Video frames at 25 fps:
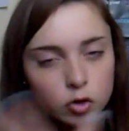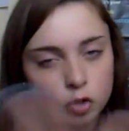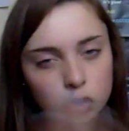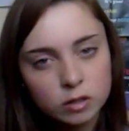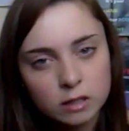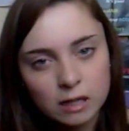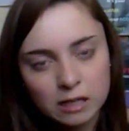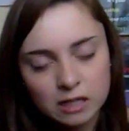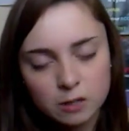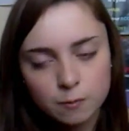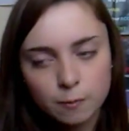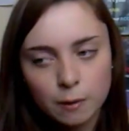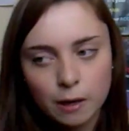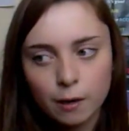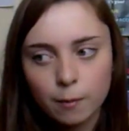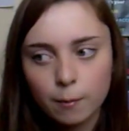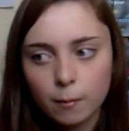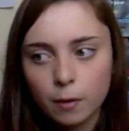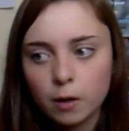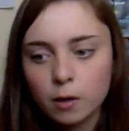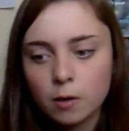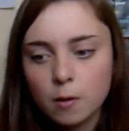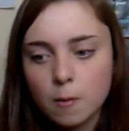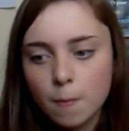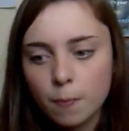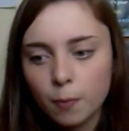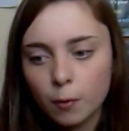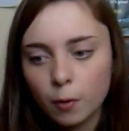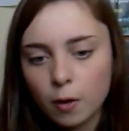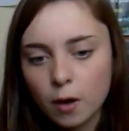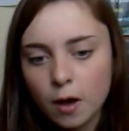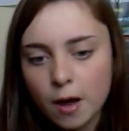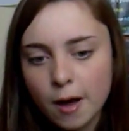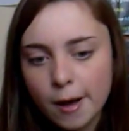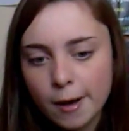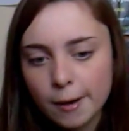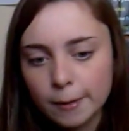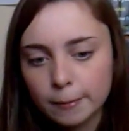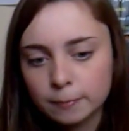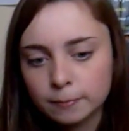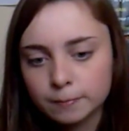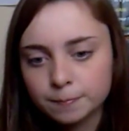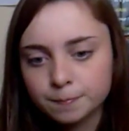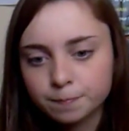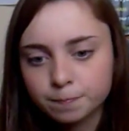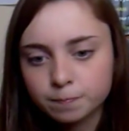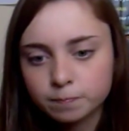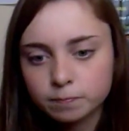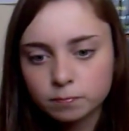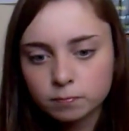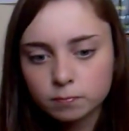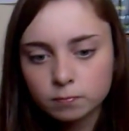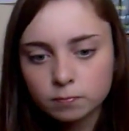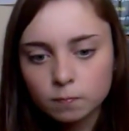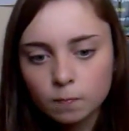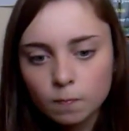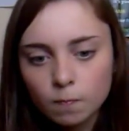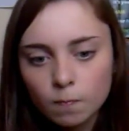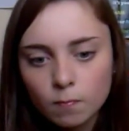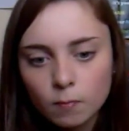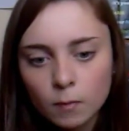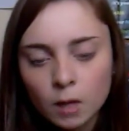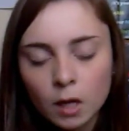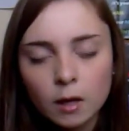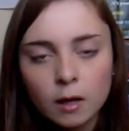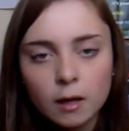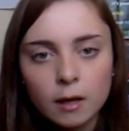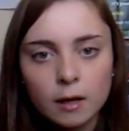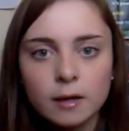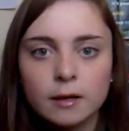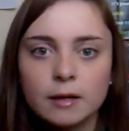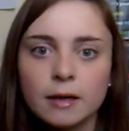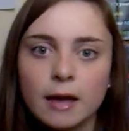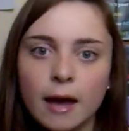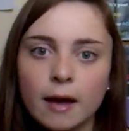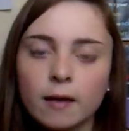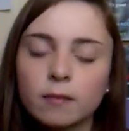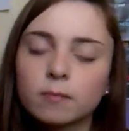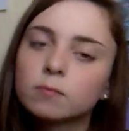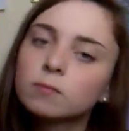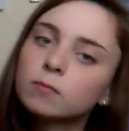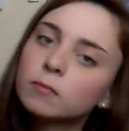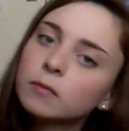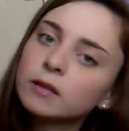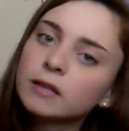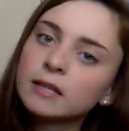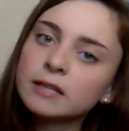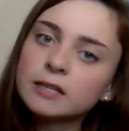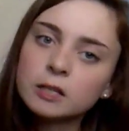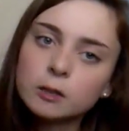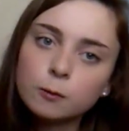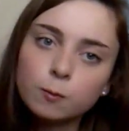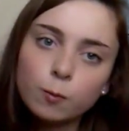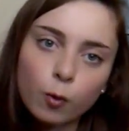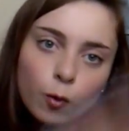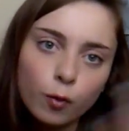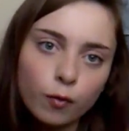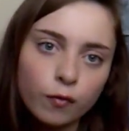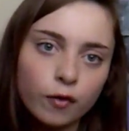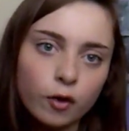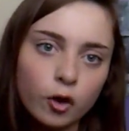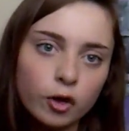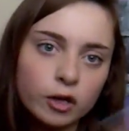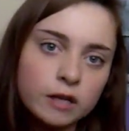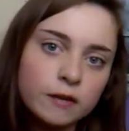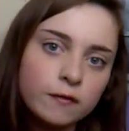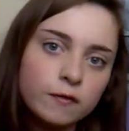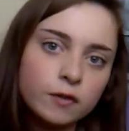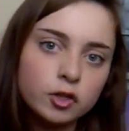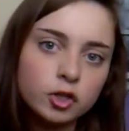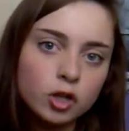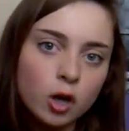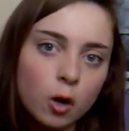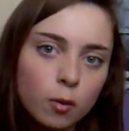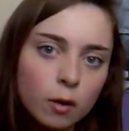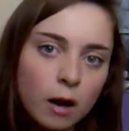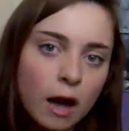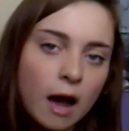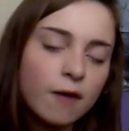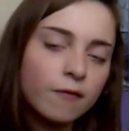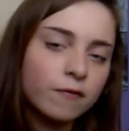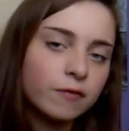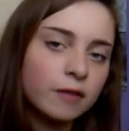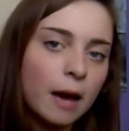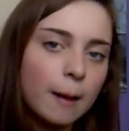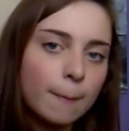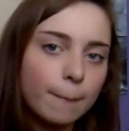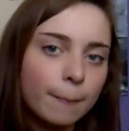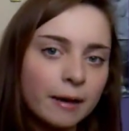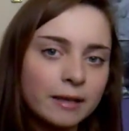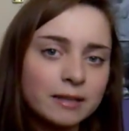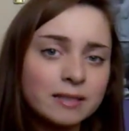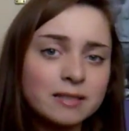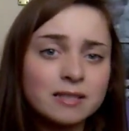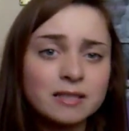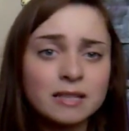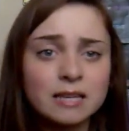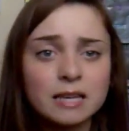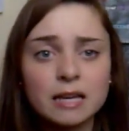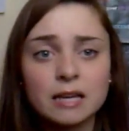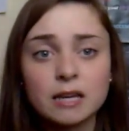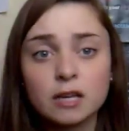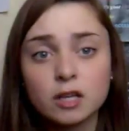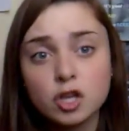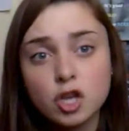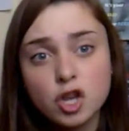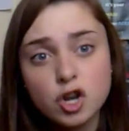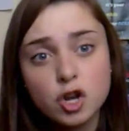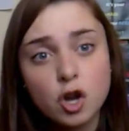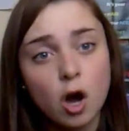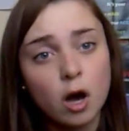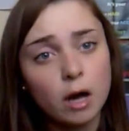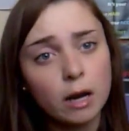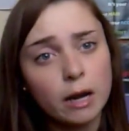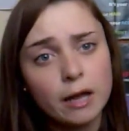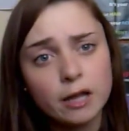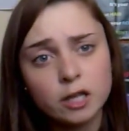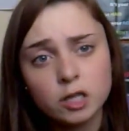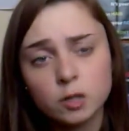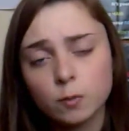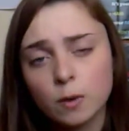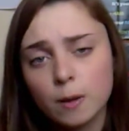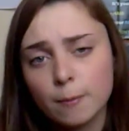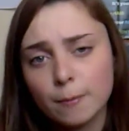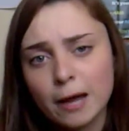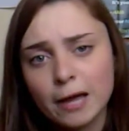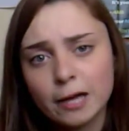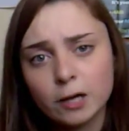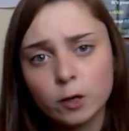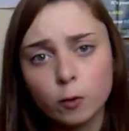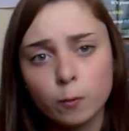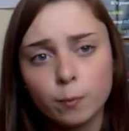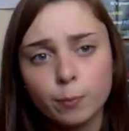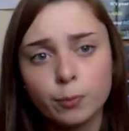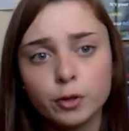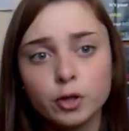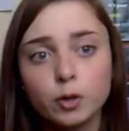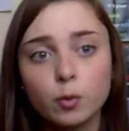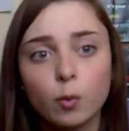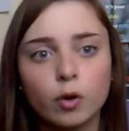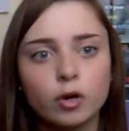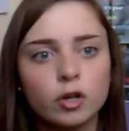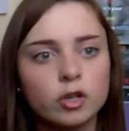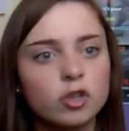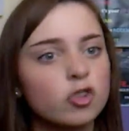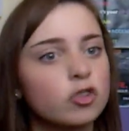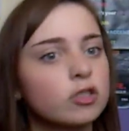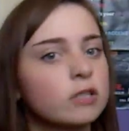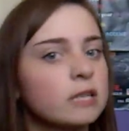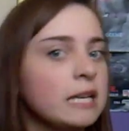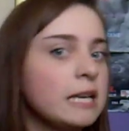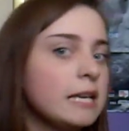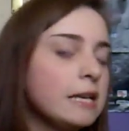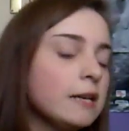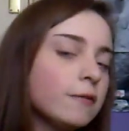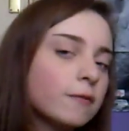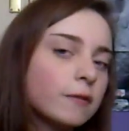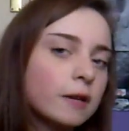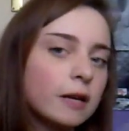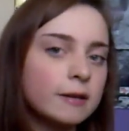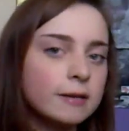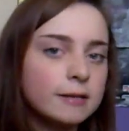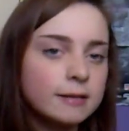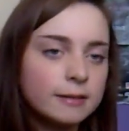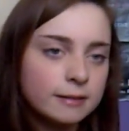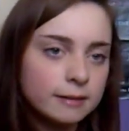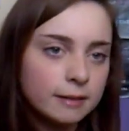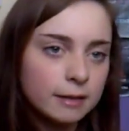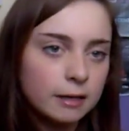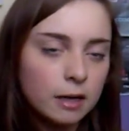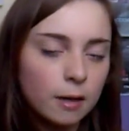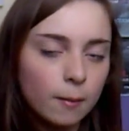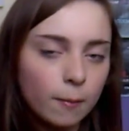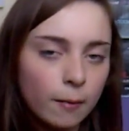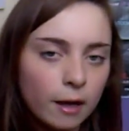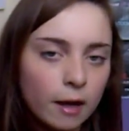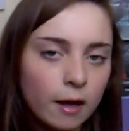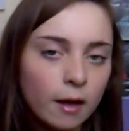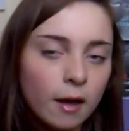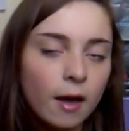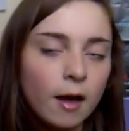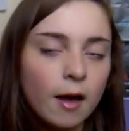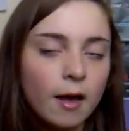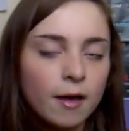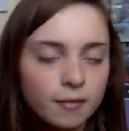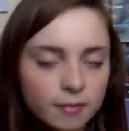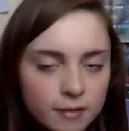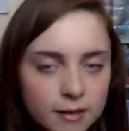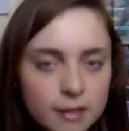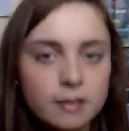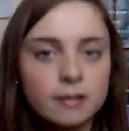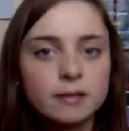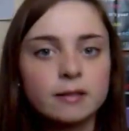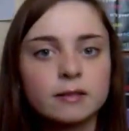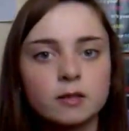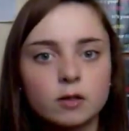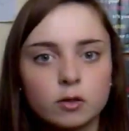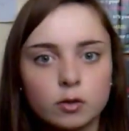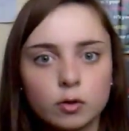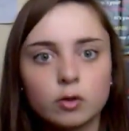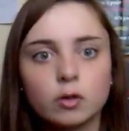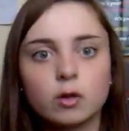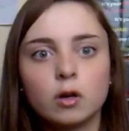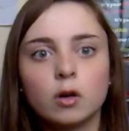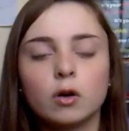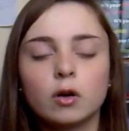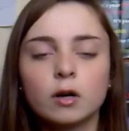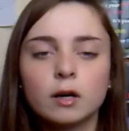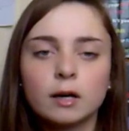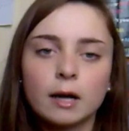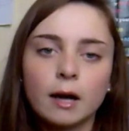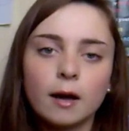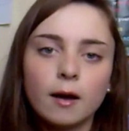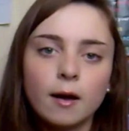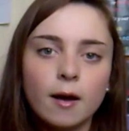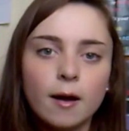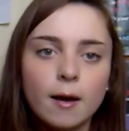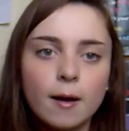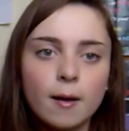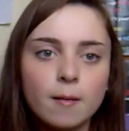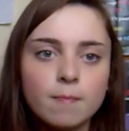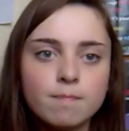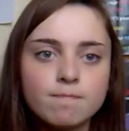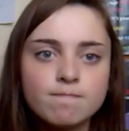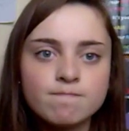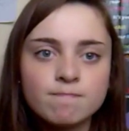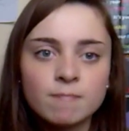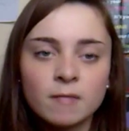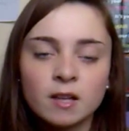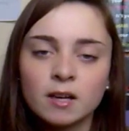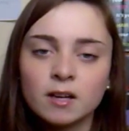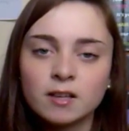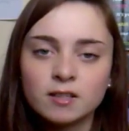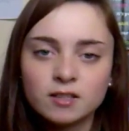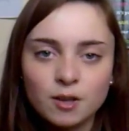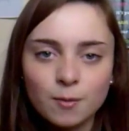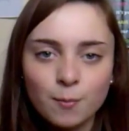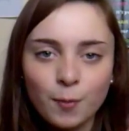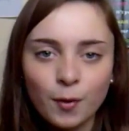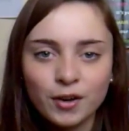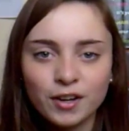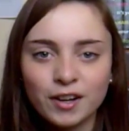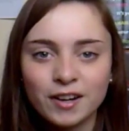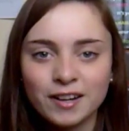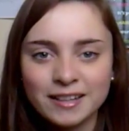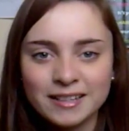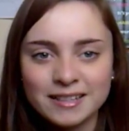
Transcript: just experiment. But yeah, this is more for like if you don't have that bad skin and you're not allowed to wear makeup, but you want to just even out your skin a bit. This is a good look. So bye